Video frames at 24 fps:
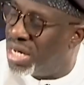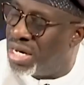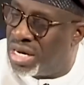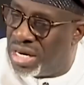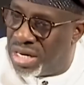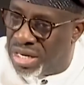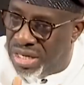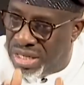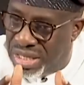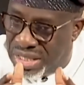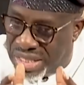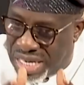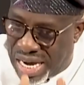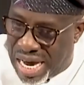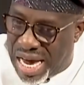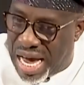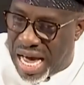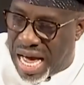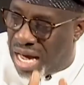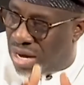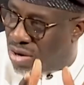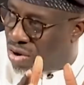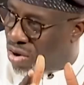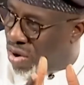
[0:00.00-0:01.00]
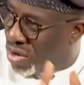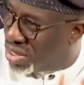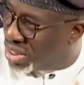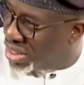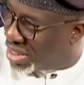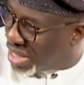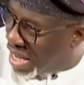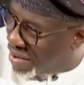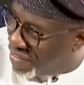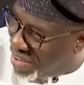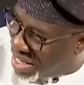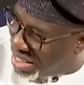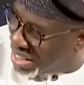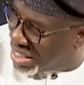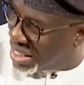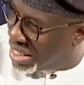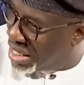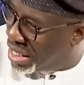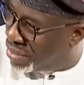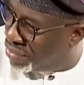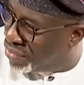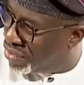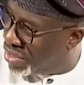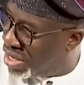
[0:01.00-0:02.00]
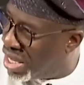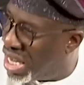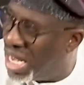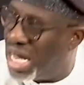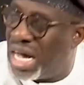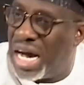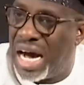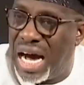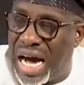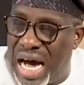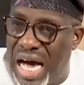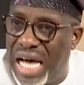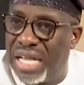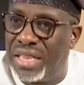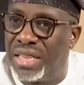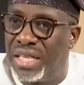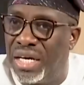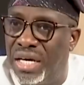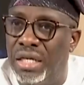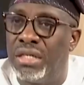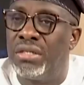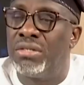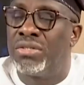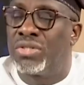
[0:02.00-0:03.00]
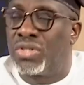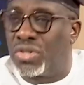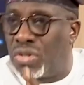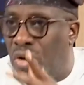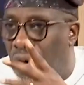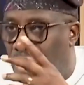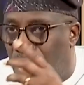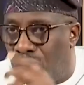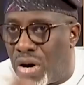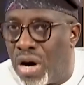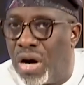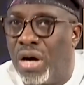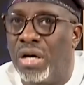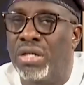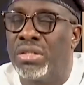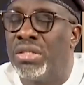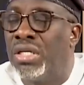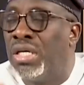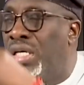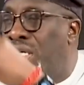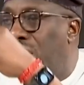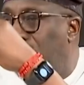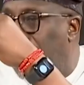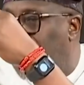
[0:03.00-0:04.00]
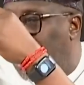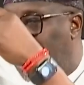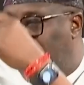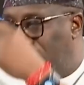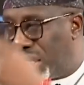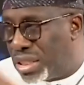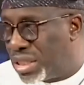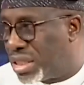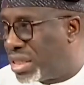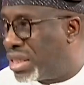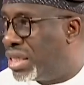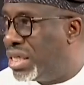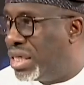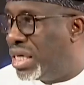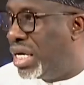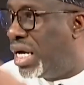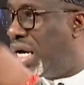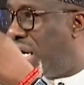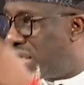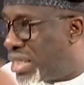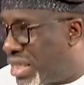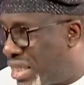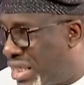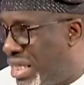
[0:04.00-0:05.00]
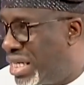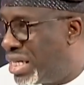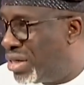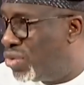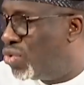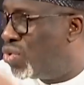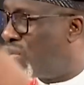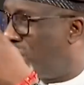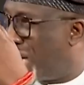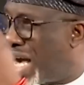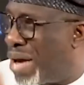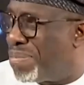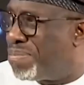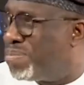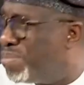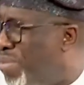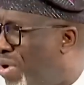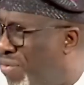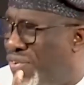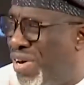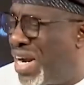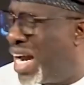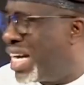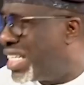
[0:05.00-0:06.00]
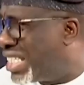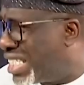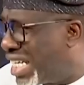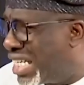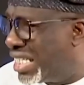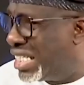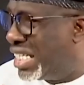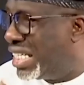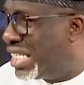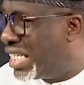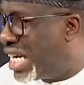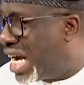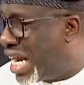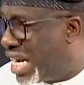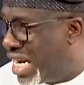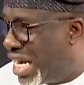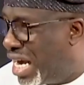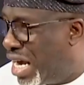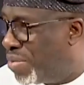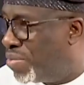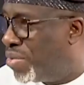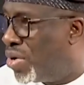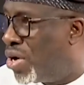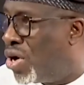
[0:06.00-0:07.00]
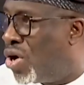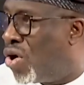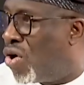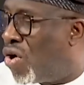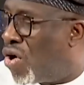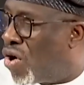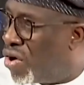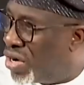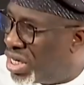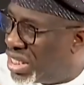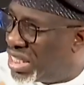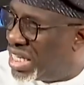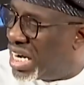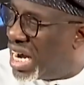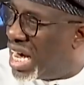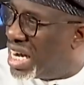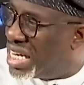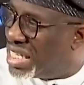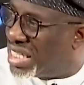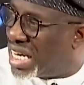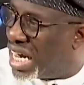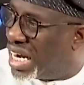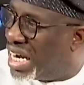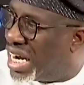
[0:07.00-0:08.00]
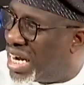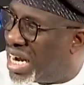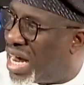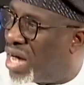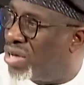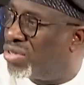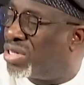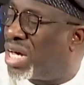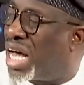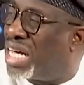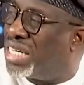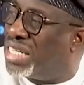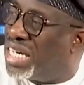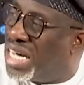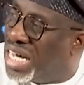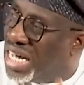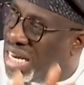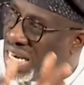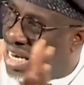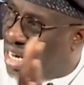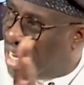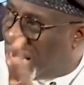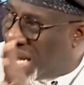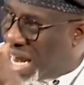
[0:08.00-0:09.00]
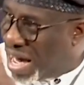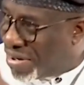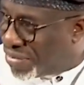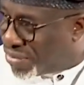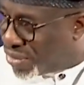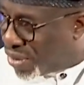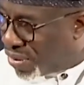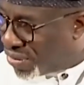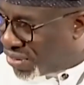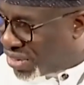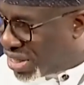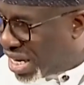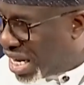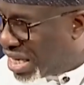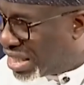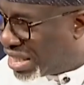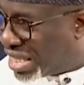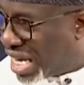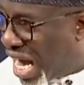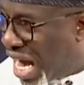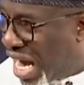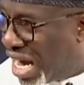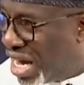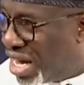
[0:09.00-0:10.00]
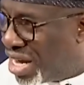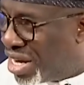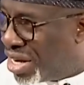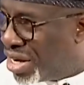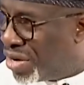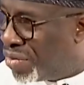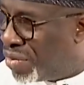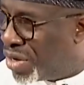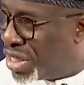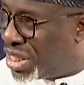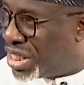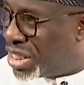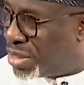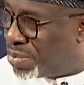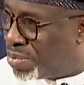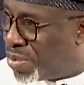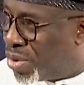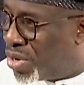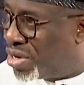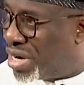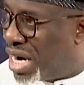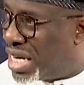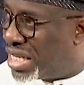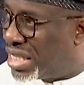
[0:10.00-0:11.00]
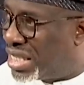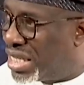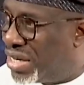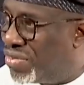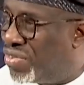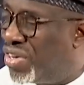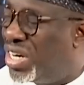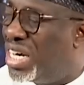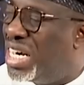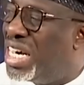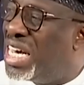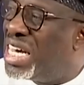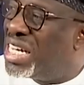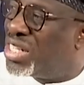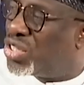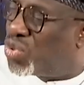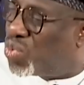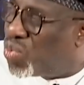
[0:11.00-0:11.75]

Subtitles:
they are conservative. And the so-called ADAC, who kept morphing and changing their name, originally started out as left of center, which is progressive. It's